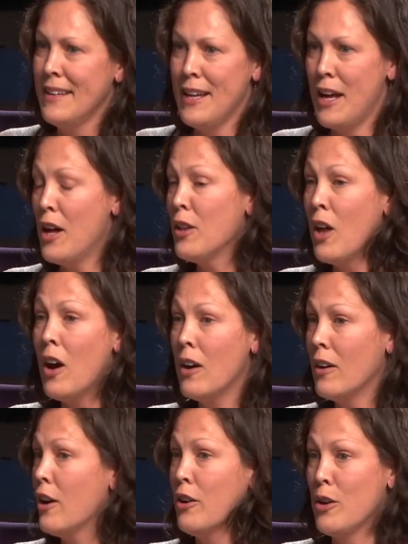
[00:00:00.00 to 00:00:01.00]
along
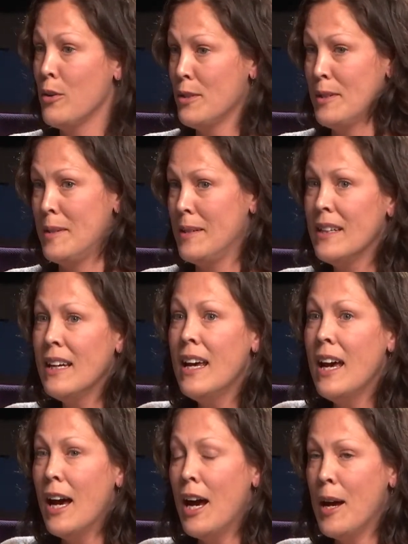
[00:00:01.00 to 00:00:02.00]
our coast,
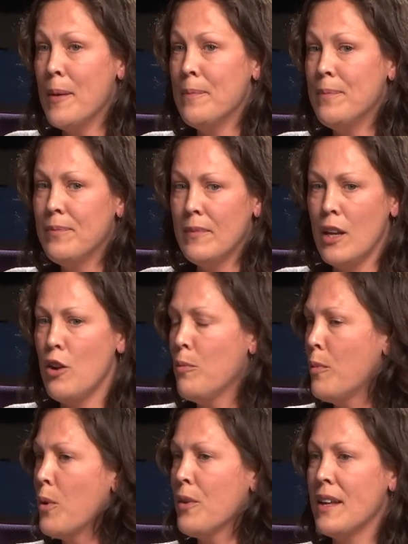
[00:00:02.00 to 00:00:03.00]

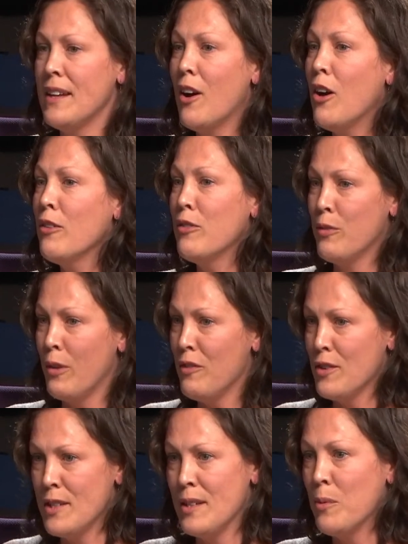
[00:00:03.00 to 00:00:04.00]
more than all of the
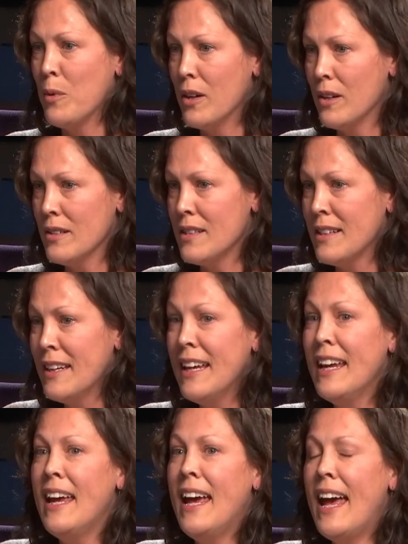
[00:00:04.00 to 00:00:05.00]
rivers in the world.
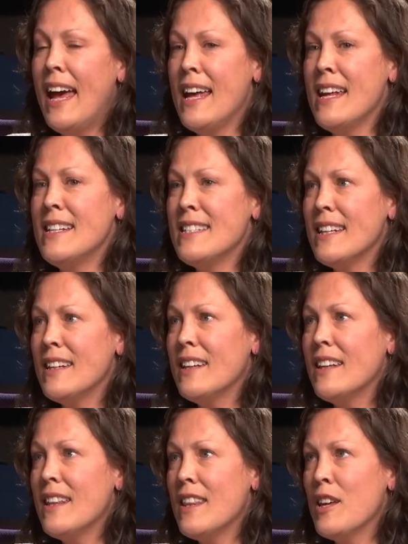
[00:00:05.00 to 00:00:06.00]
And
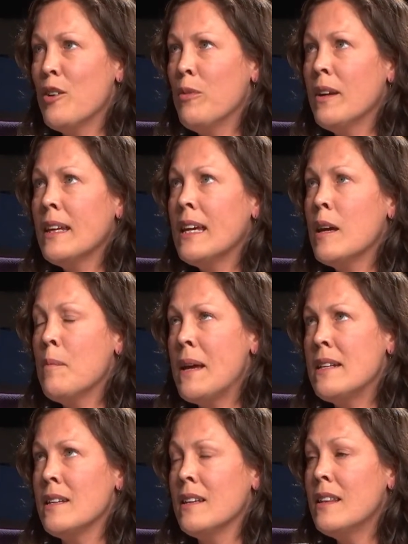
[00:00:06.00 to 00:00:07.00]
the really
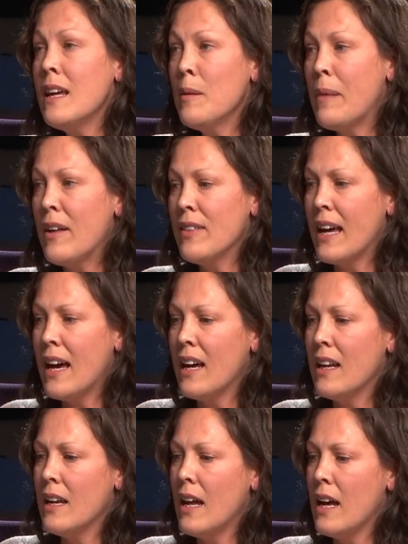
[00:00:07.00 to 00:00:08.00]
amazing thing about
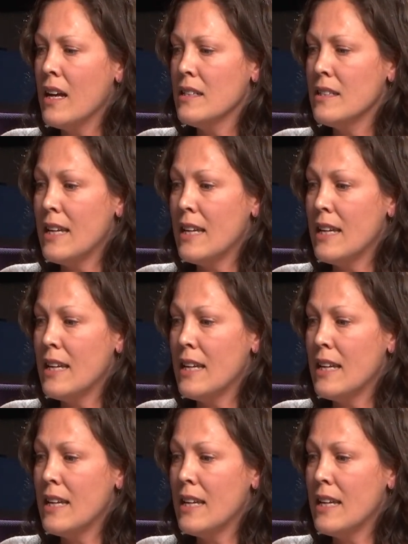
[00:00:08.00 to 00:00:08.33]
that as